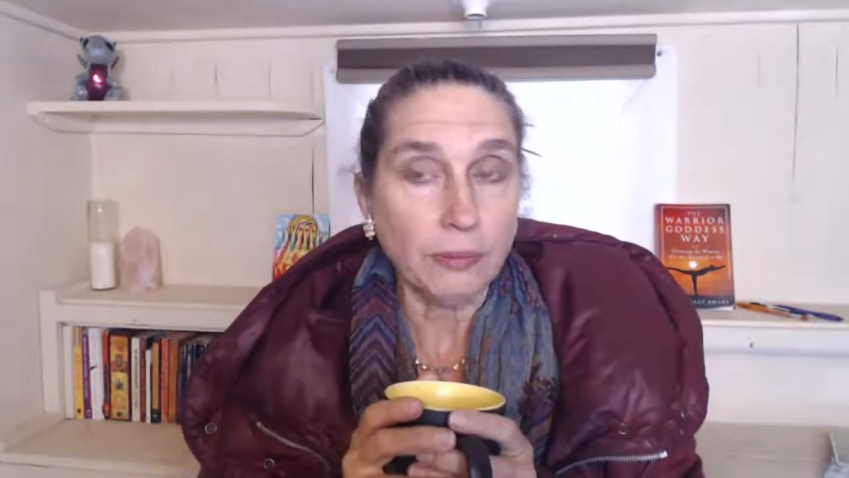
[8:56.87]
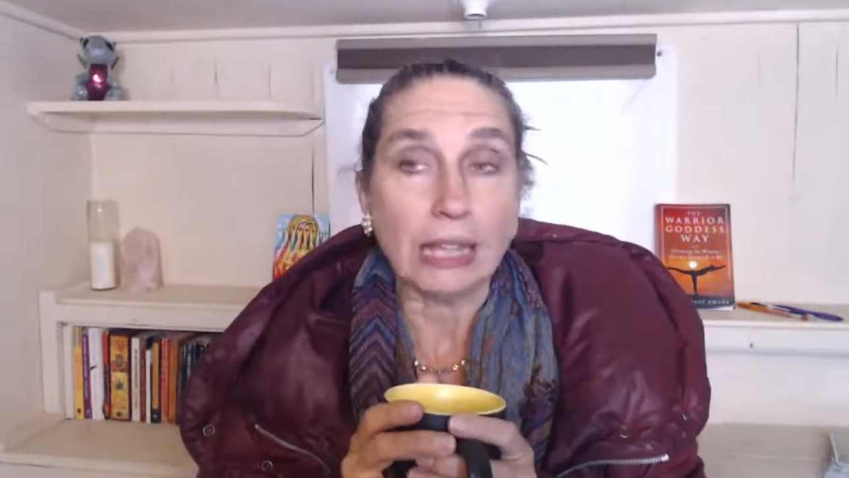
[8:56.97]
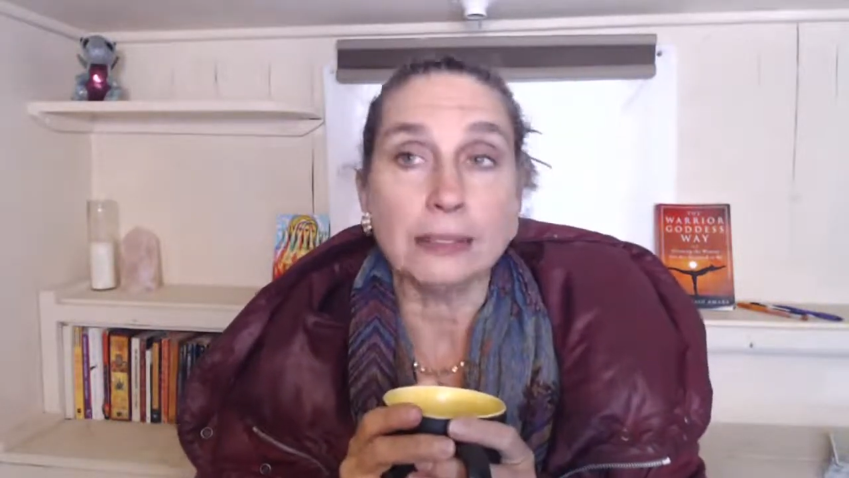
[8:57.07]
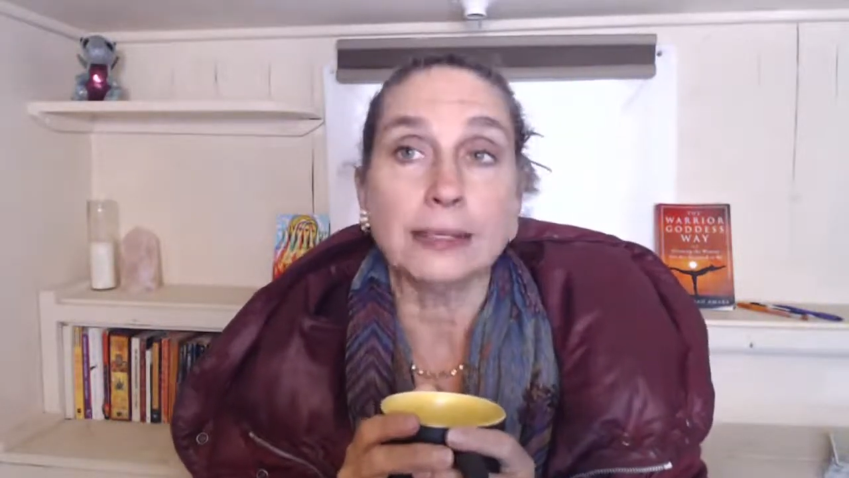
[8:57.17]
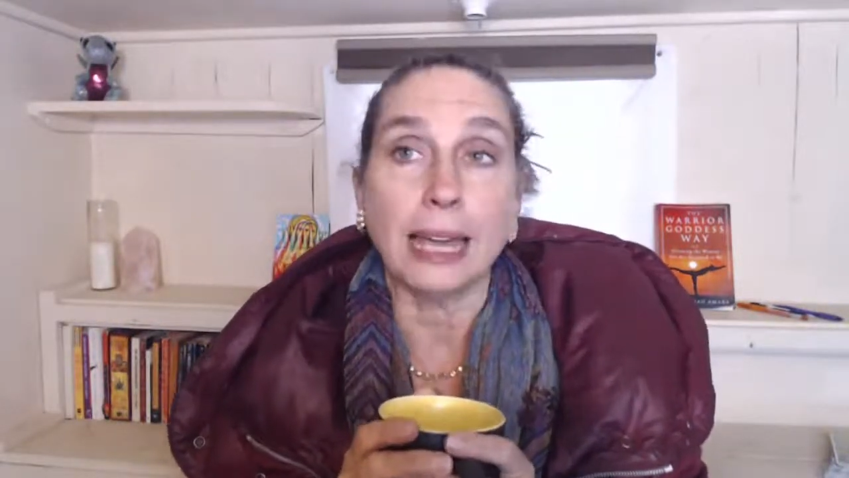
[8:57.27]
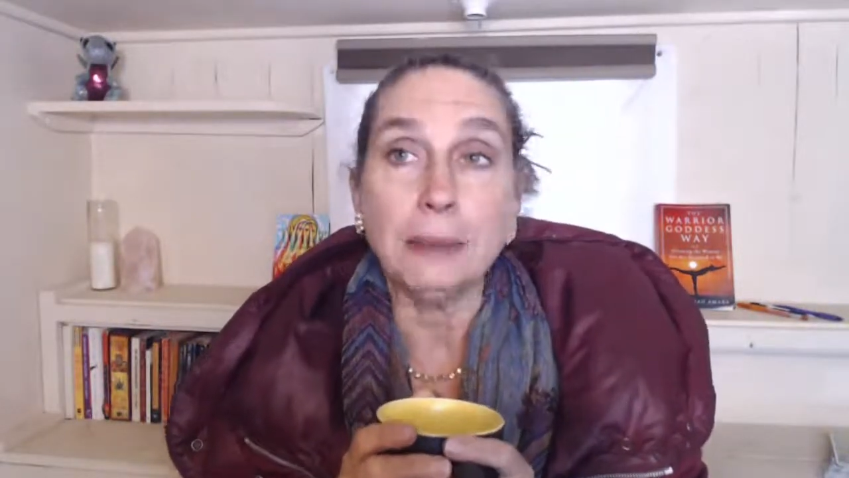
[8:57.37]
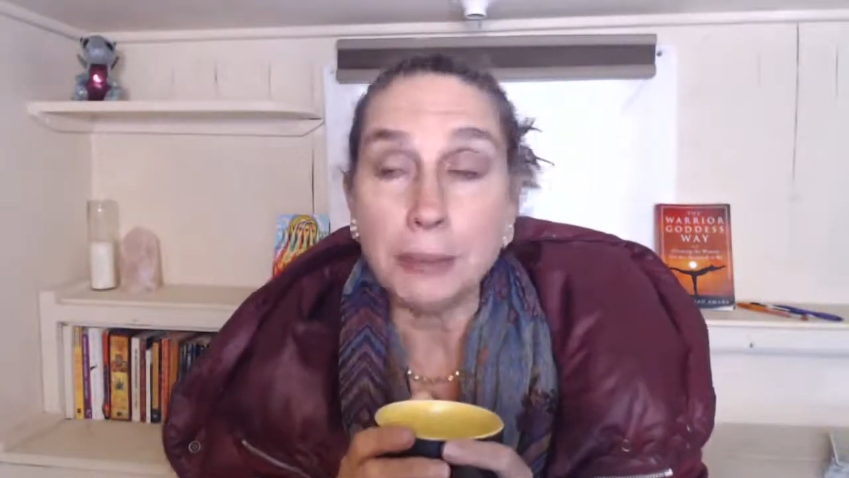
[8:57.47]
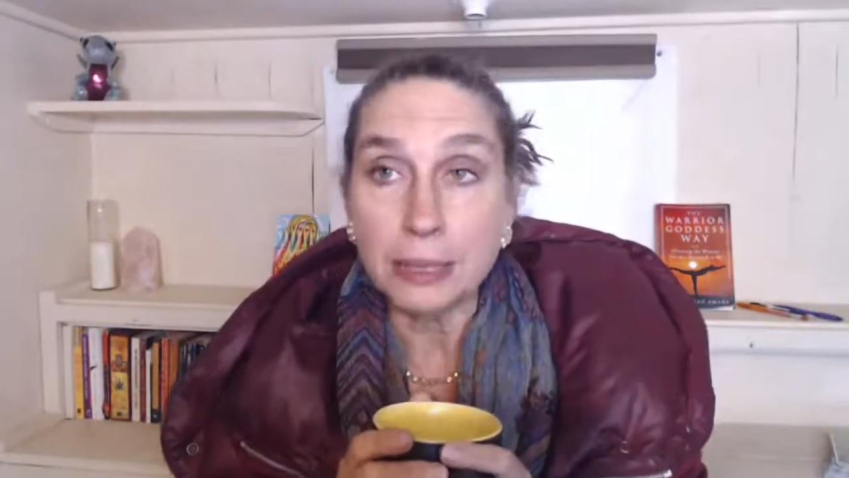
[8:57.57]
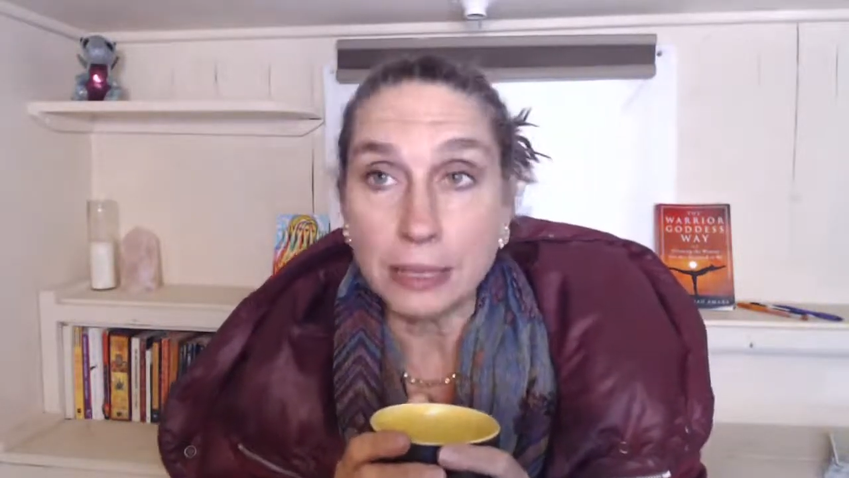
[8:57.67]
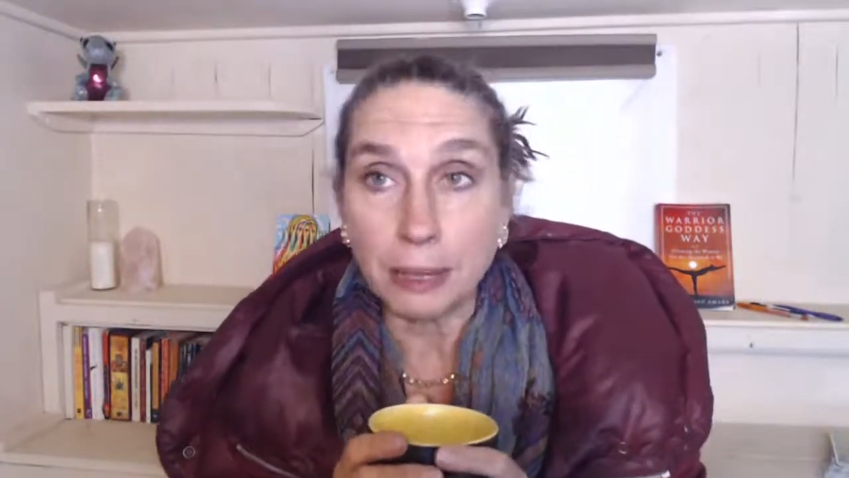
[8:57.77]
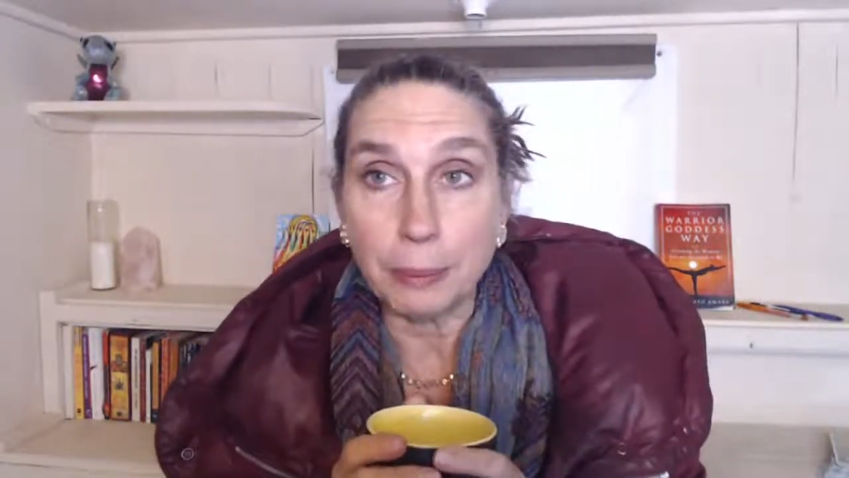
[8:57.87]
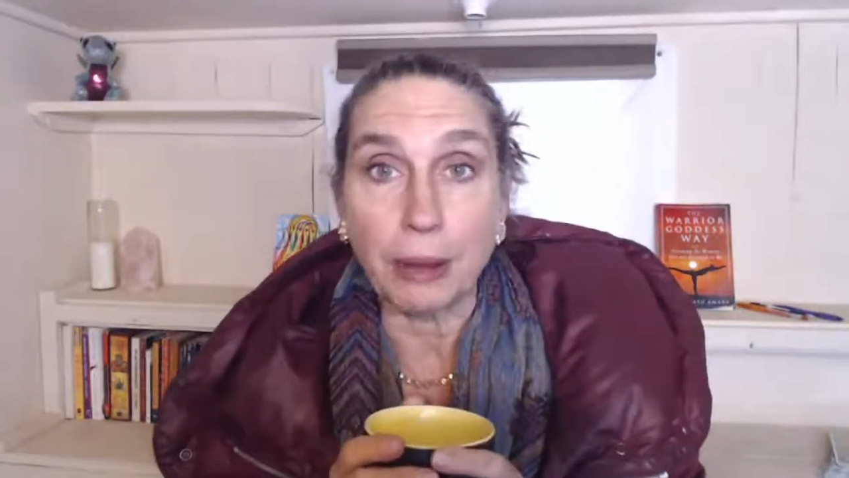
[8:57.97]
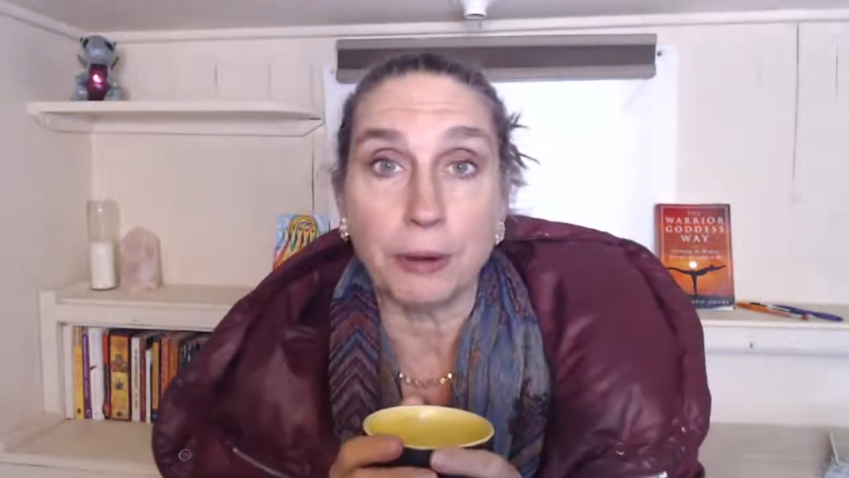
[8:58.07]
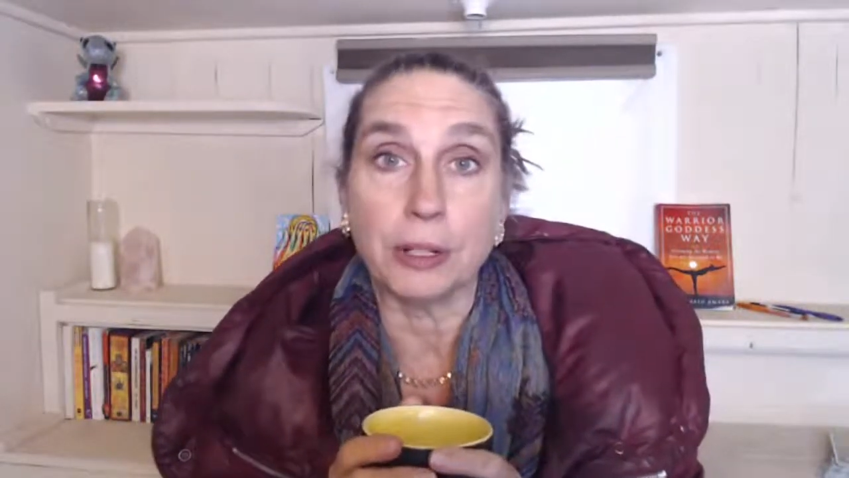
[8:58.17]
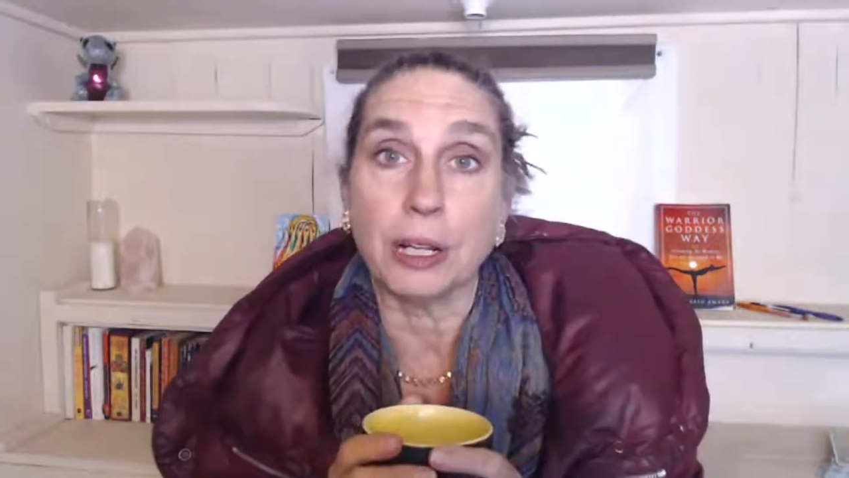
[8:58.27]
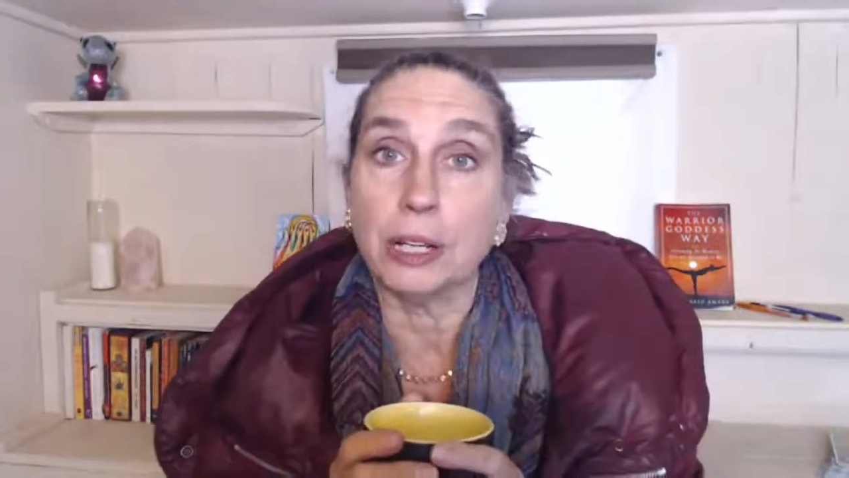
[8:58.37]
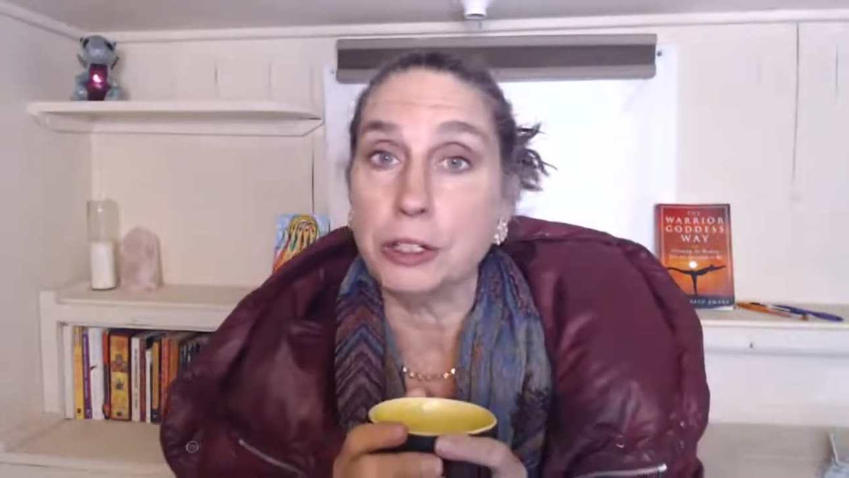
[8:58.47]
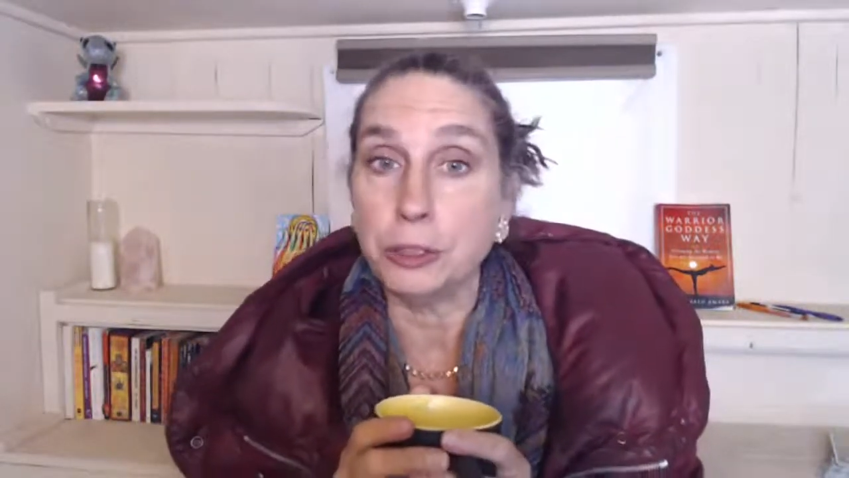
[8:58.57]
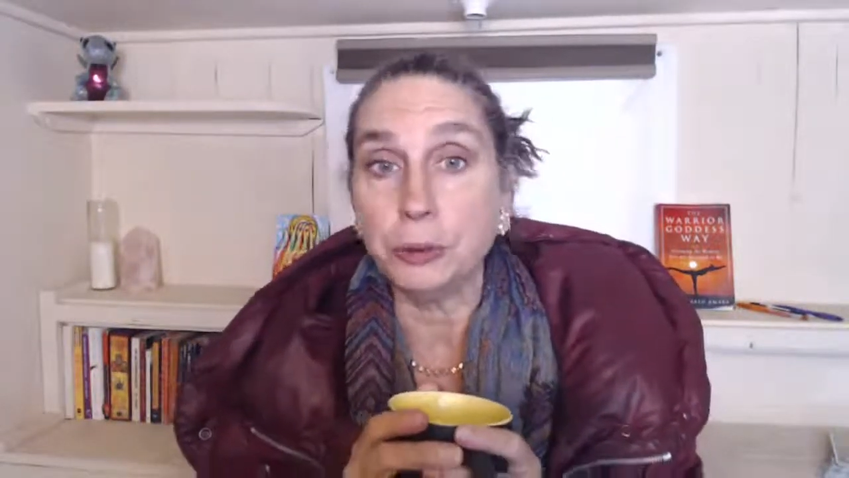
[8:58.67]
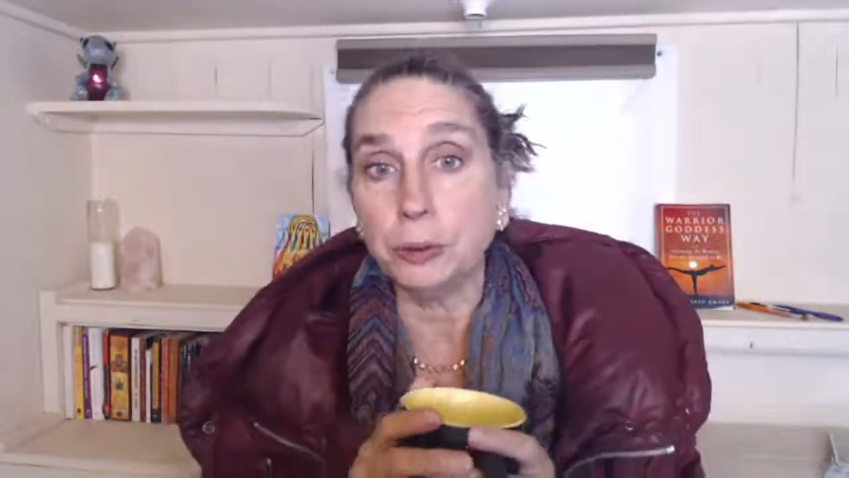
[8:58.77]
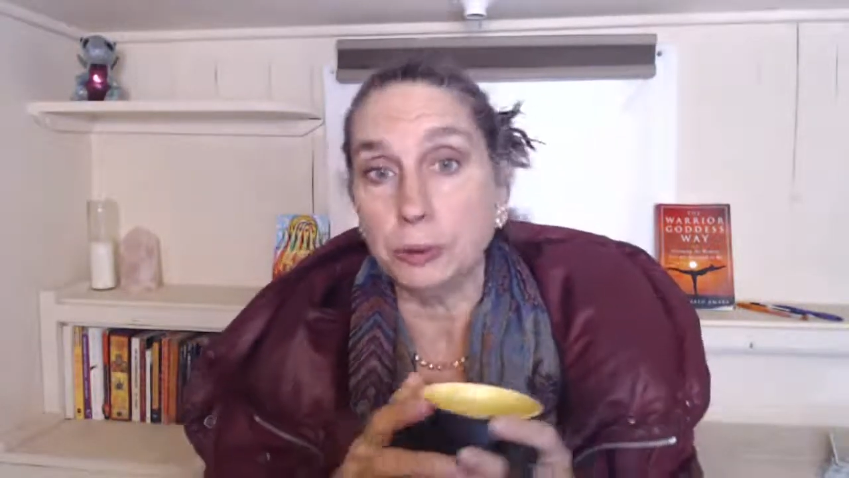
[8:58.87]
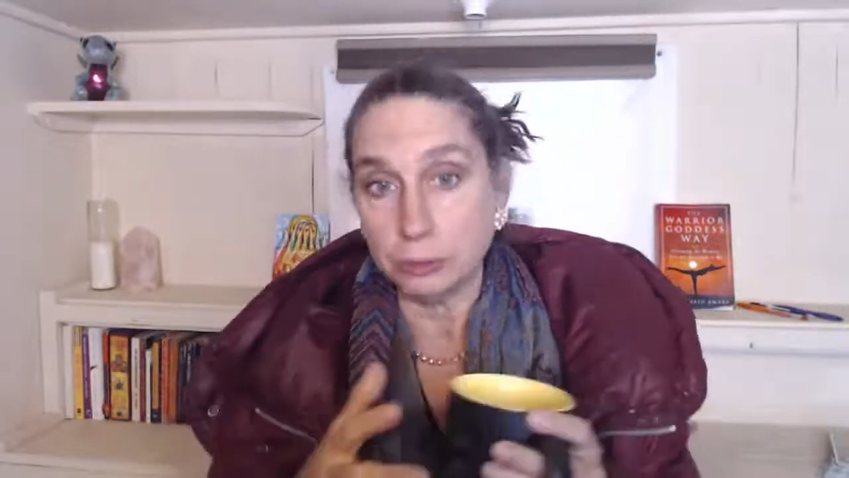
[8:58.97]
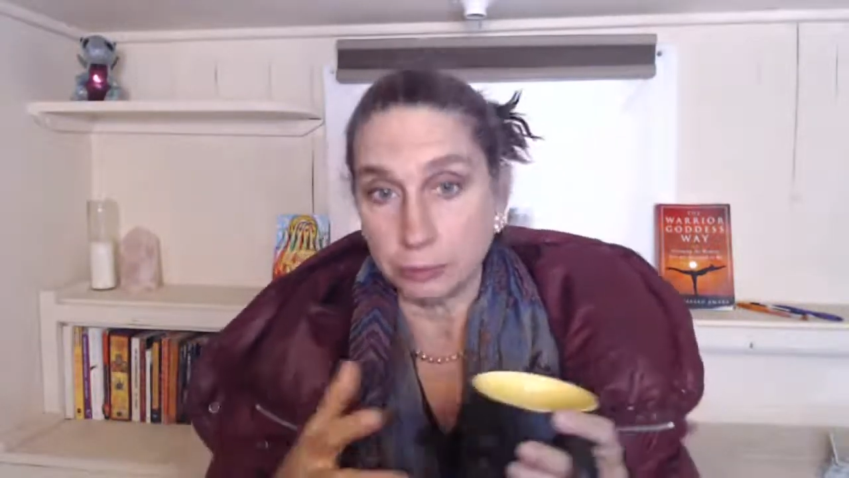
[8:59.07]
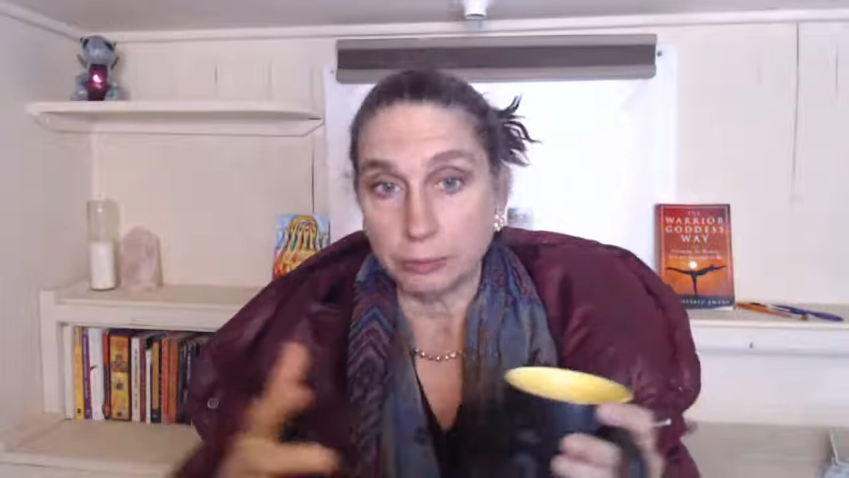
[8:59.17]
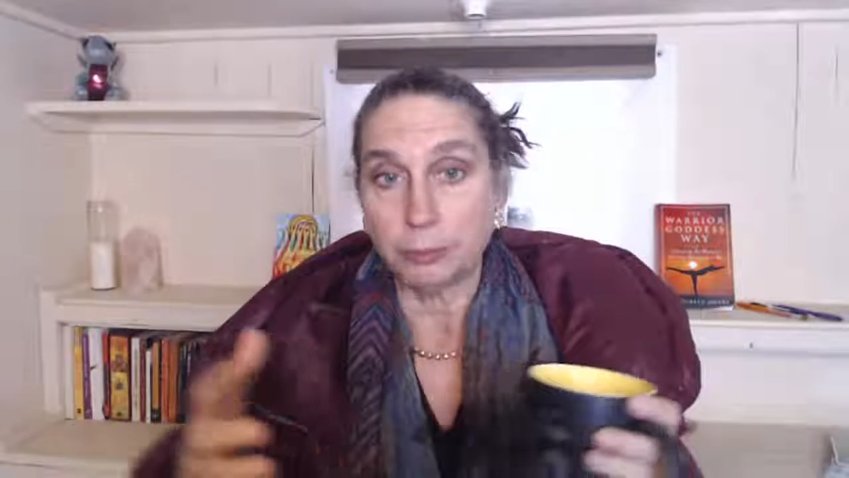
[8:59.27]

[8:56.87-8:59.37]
excitement about a new